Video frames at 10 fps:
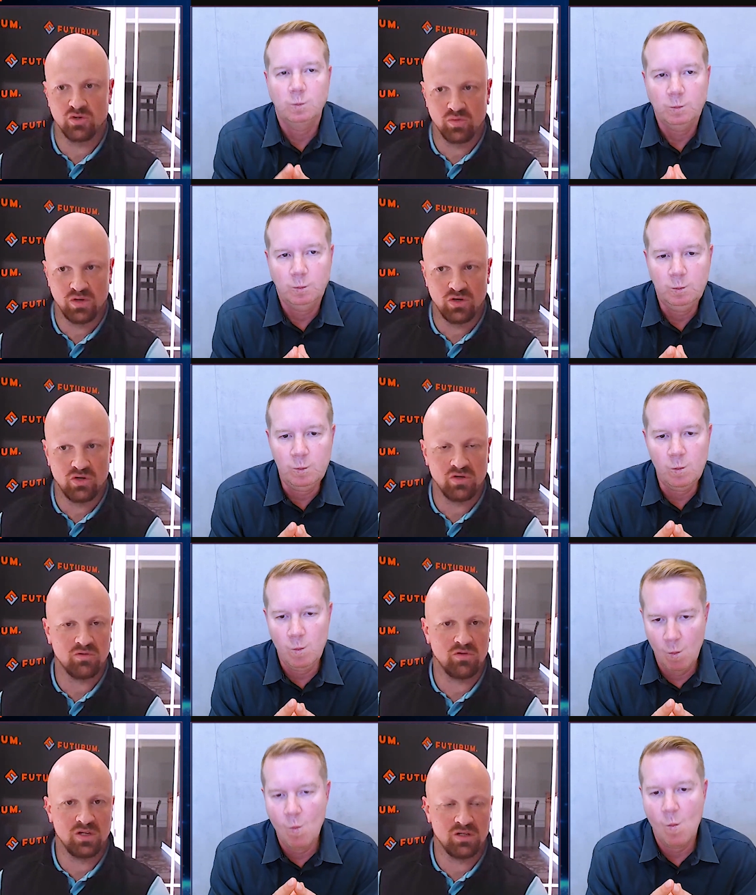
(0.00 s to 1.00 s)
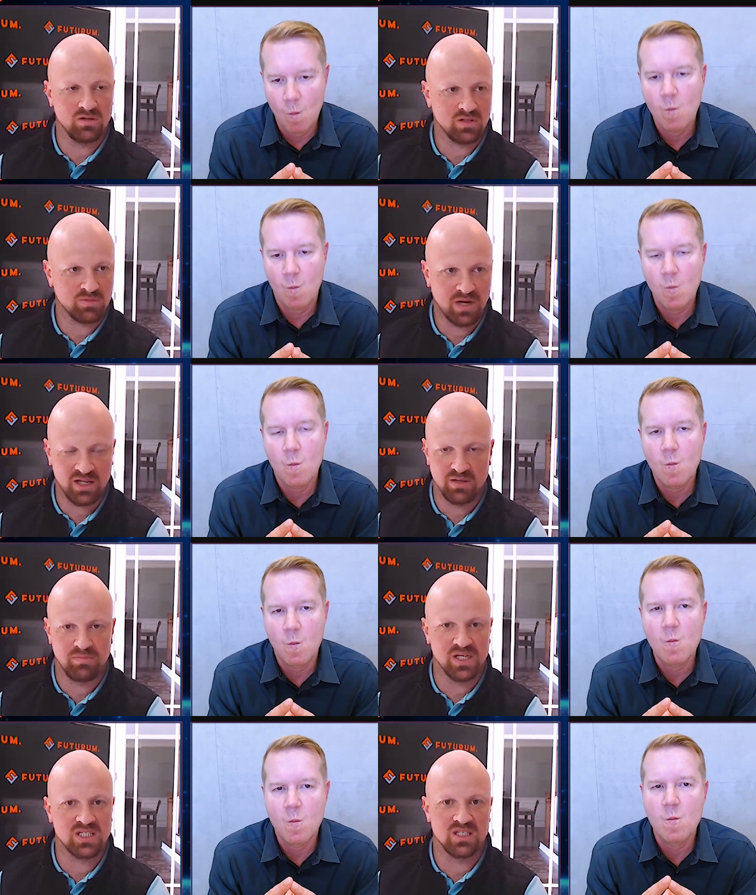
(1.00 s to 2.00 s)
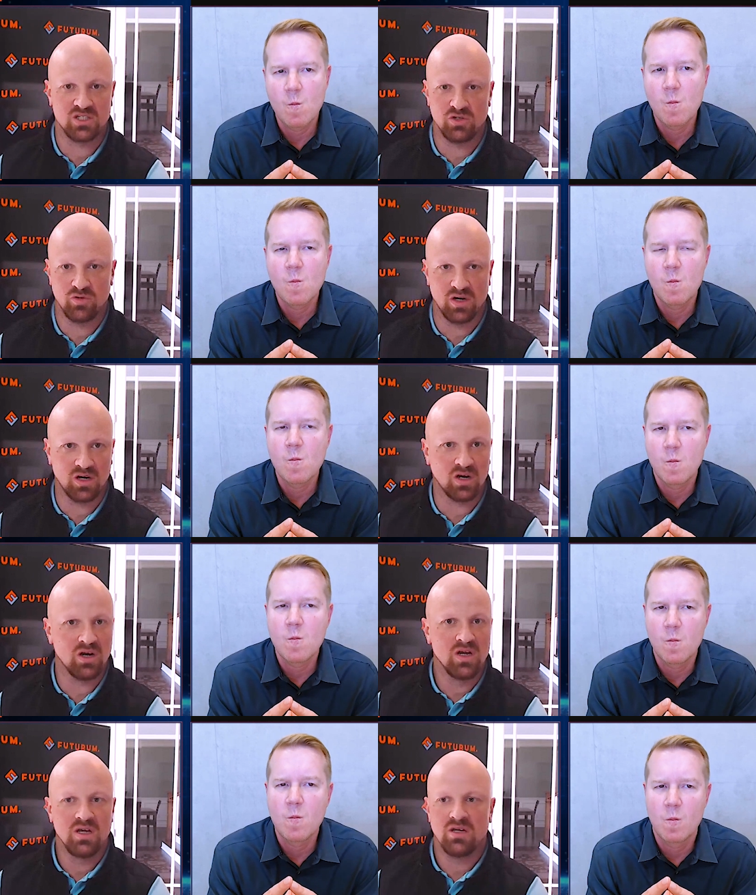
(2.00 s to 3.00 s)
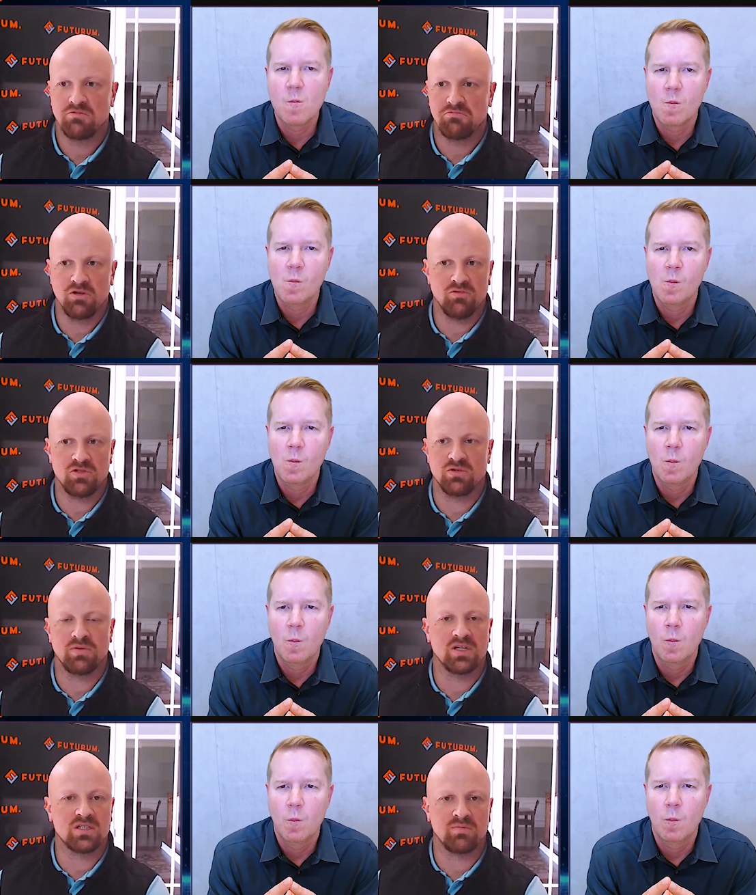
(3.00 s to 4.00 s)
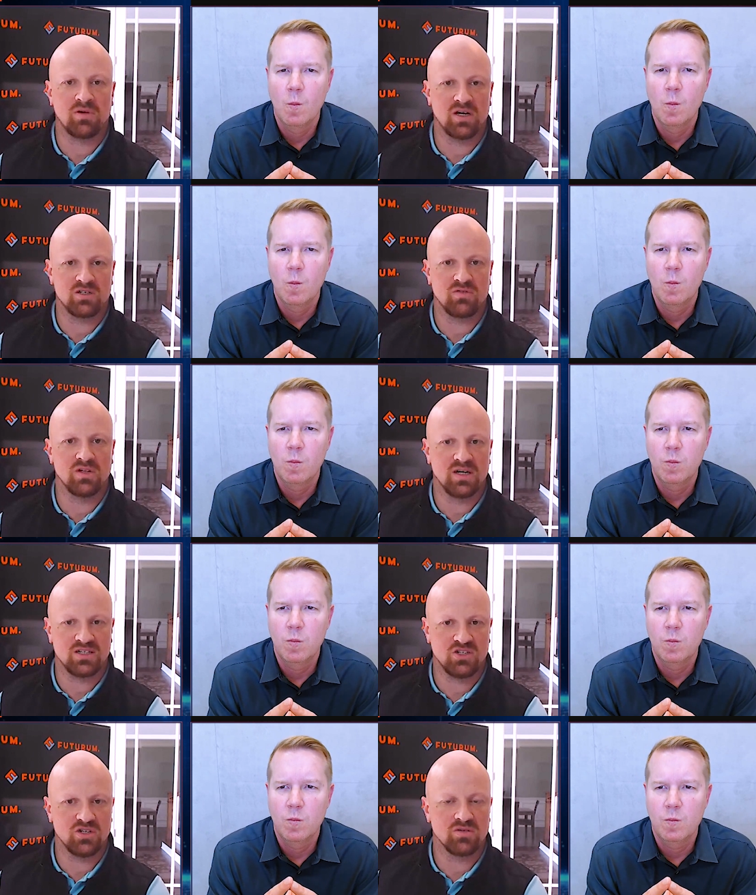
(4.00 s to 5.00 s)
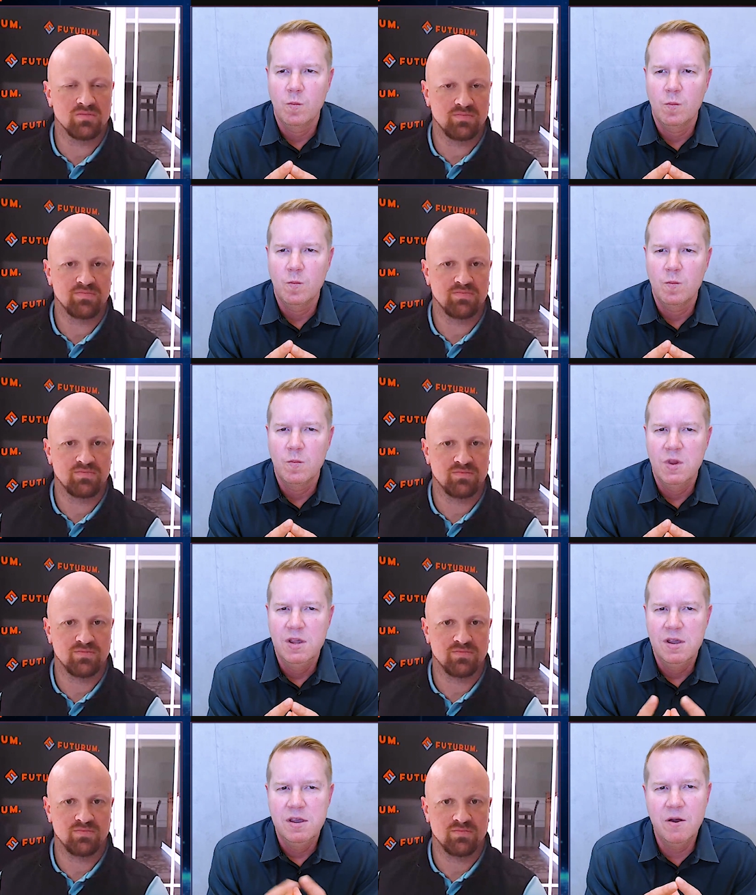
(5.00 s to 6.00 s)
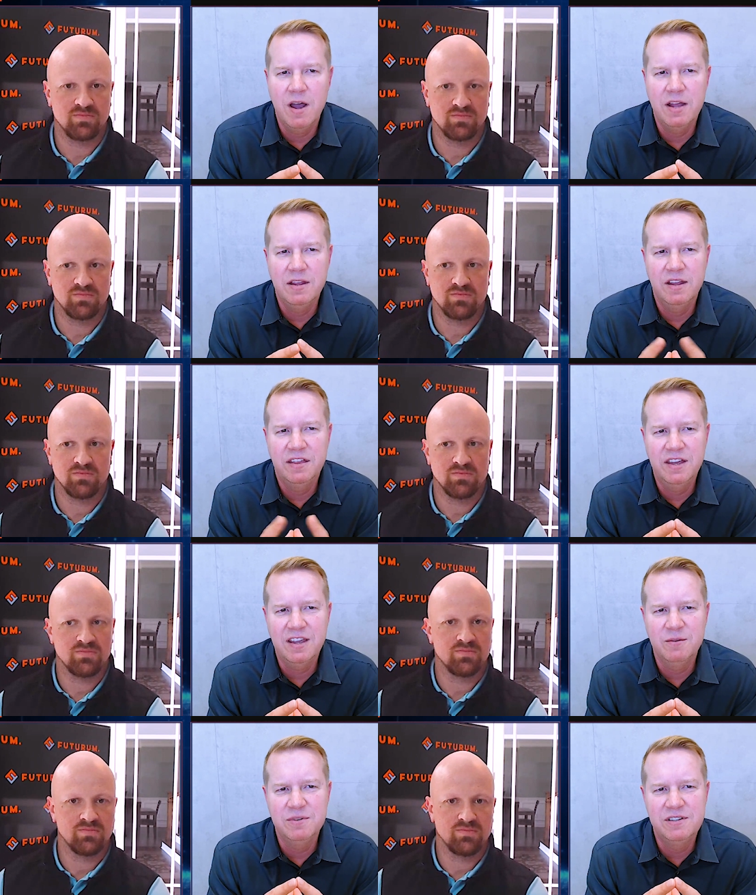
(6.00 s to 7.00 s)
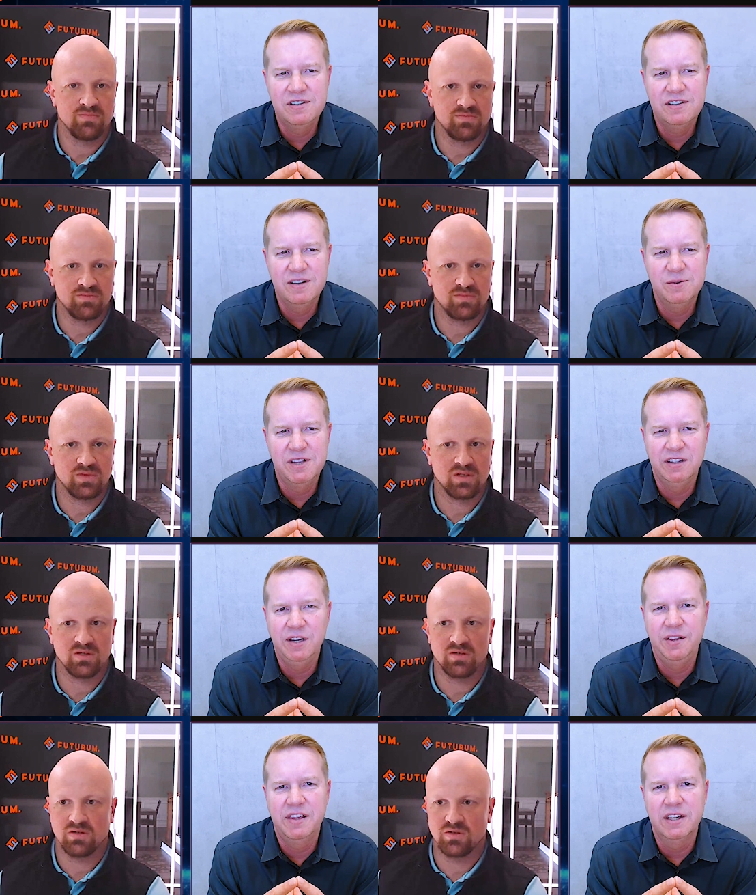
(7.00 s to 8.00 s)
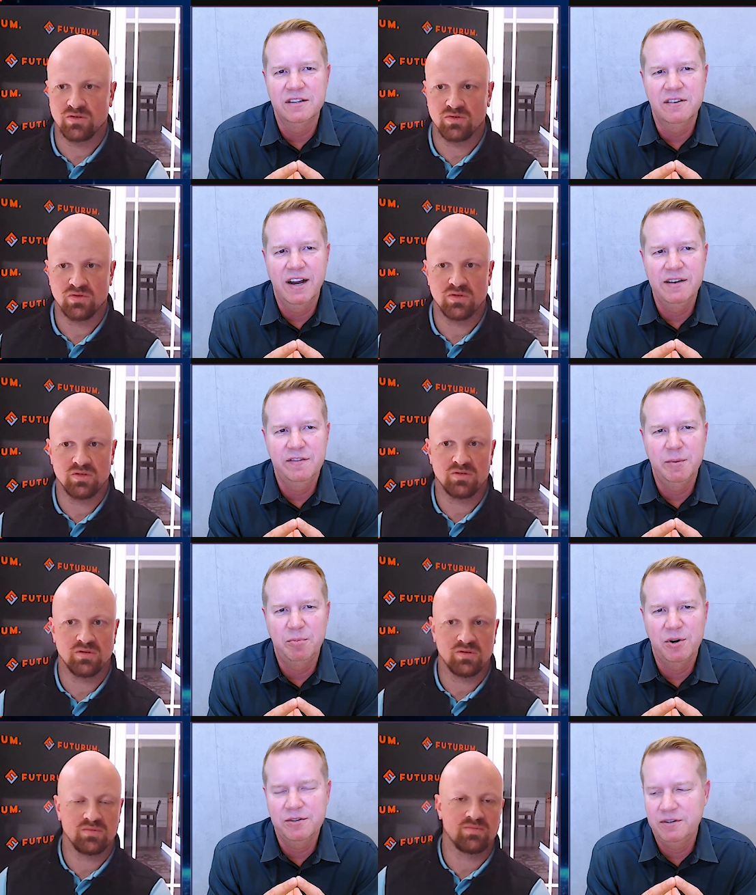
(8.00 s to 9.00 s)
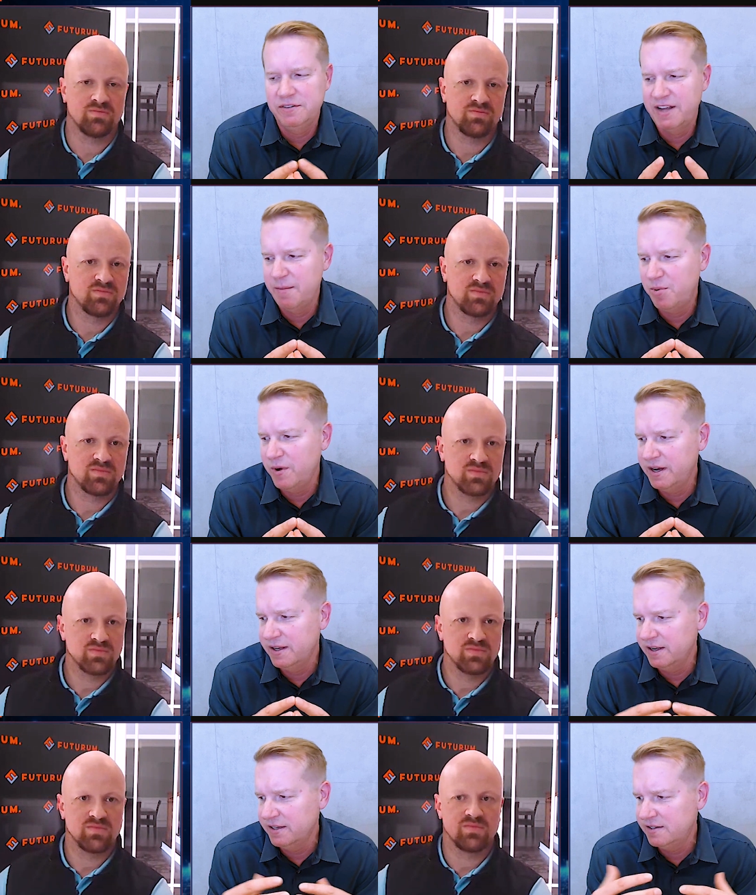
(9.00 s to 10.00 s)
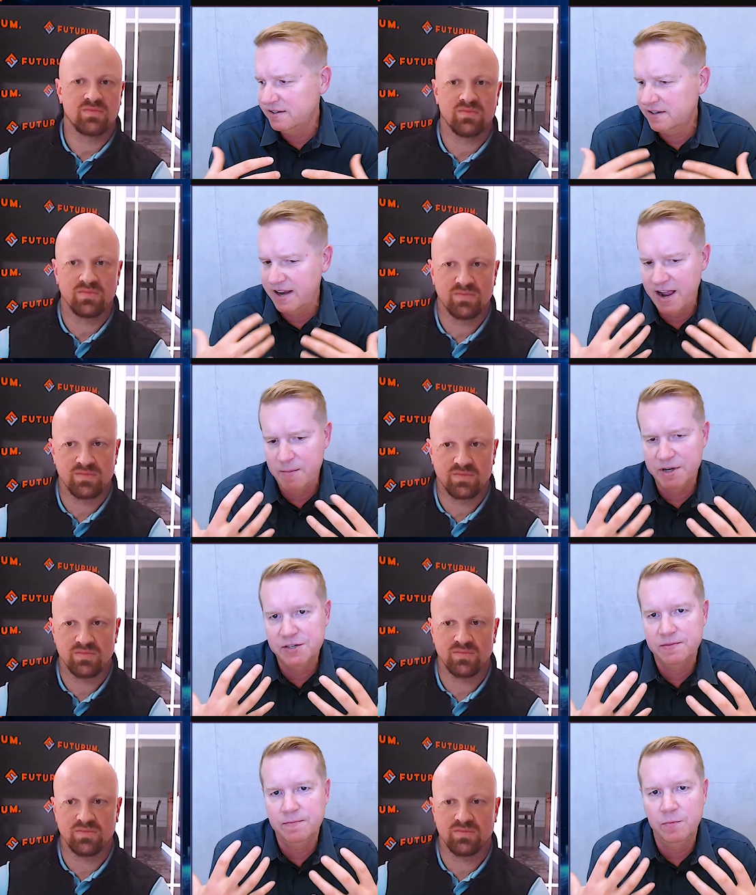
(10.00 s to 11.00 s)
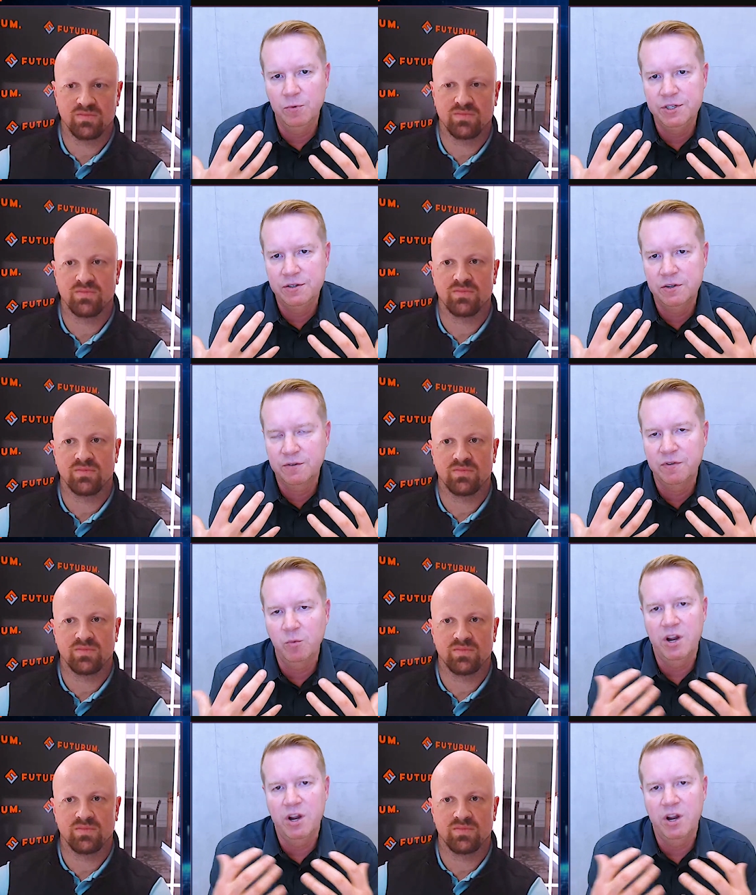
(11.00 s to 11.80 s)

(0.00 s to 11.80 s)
Speaker 1: your role in the spot in the business you are, what was your biggest surprise over the last year?
Speaker 2: you know I, I, think it was just it was the little things right from a personal standpoint it, it's just kind of how much we took for